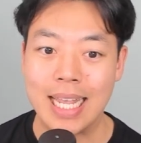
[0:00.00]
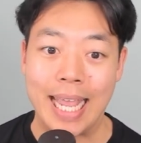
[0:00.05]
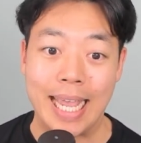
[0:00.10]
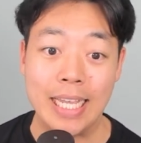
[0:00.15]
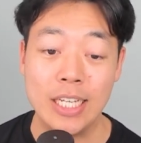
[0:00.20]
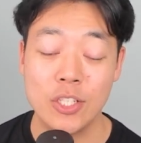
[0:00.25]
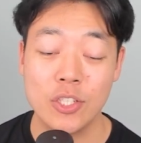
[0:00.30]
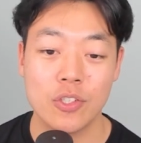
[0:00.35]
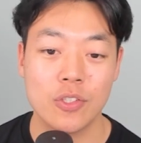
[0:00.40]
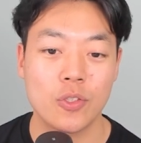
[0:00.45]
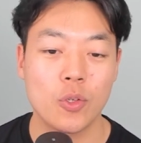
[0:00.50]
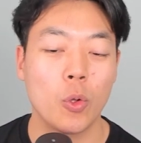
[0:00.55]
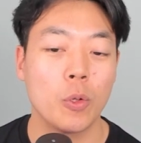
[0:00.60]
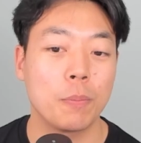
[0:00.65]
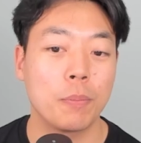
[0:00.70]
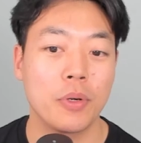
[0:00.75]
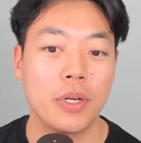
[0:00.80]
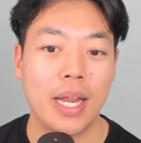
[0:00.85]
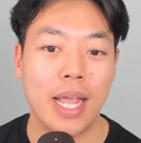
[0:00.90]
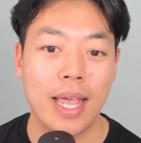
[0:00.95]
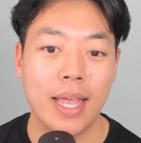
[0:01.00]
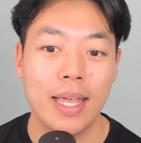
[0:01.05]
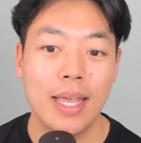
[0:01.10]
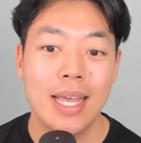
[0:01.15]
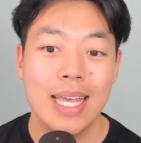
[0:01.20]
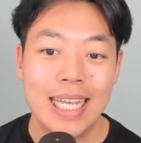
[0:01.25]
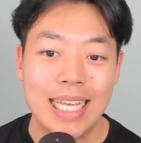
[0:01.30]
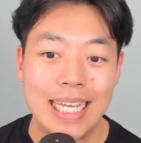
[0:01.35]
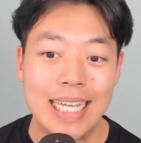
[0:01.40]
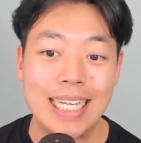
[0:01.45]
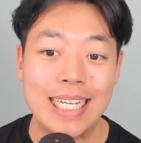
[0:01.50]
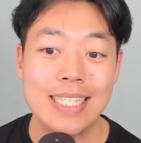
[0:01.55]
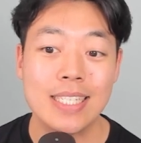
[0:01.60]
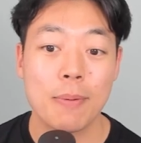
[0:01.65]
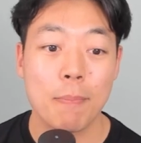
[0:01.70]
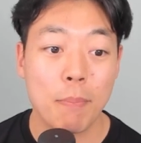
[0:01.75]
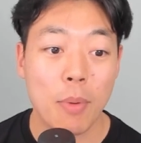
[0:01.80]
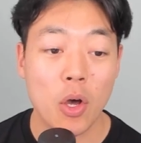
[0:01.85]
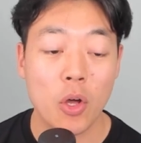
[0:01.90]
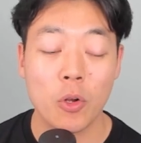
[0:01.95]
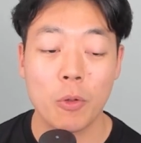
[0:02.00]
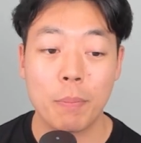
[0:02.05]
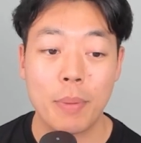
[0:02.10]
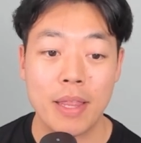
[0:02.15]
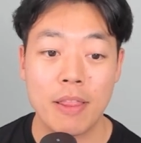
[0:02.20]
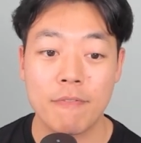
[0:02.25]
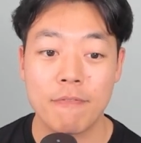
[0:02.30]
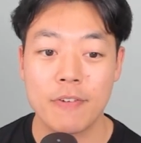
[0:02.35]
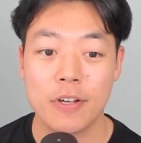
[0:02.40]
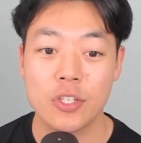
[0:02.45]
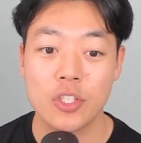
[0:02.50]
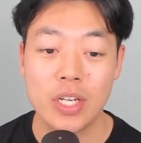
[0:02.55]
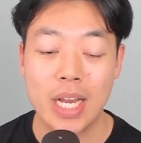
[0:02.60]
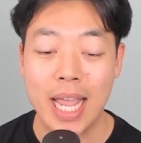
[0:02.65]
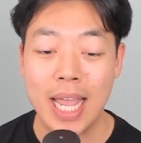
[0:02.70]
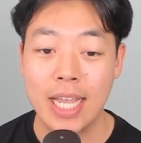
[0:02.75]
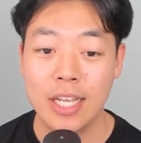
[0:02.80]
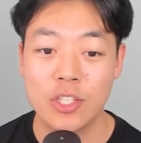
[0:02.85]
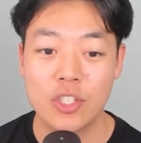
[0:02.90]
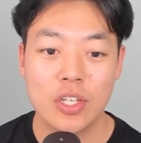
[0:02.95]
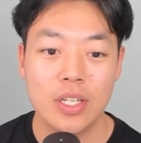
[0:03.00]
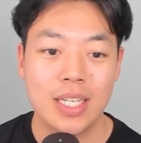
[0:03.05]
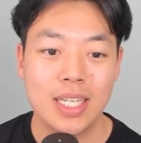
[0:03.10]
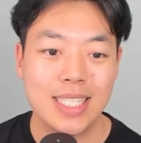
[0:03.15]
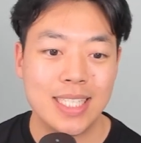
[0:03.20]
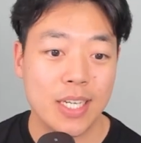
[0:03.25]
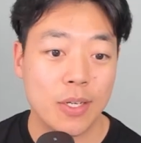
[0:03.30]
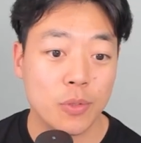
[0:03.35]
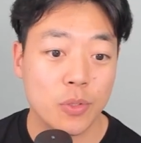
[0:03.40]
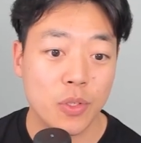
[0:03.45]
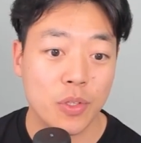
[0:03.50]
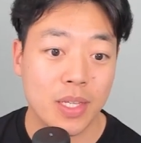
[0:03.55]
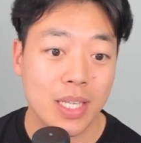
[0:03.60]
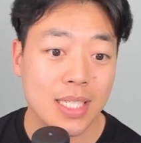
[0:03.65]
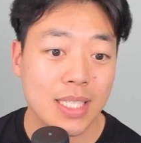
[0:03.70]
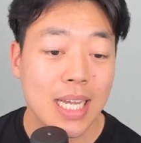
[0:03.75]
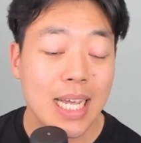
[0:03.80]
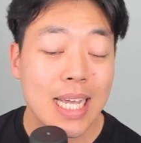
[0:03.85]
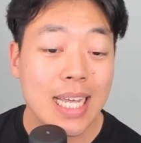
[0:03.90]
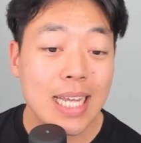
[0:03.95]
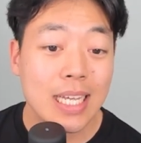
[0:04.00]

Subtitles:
H, sold per day is modeled by the function H is equal to this